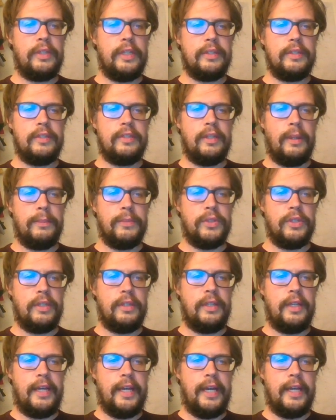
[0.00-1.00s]
this
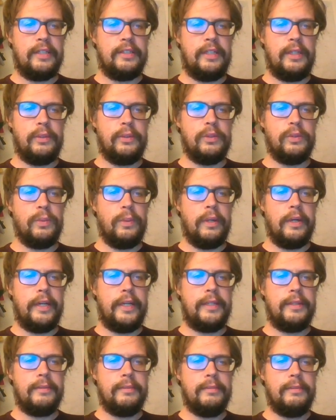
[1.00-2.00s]
assumption that x equals
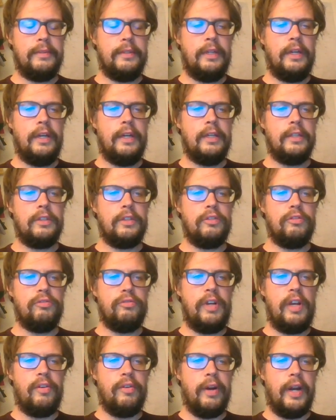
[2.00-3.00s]
y to
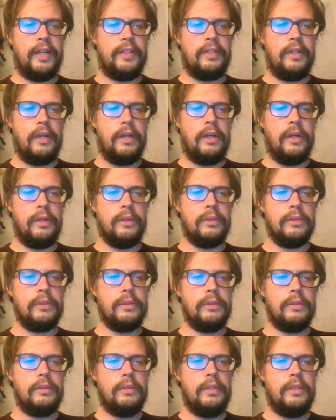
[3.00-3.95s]
rewrite our goal.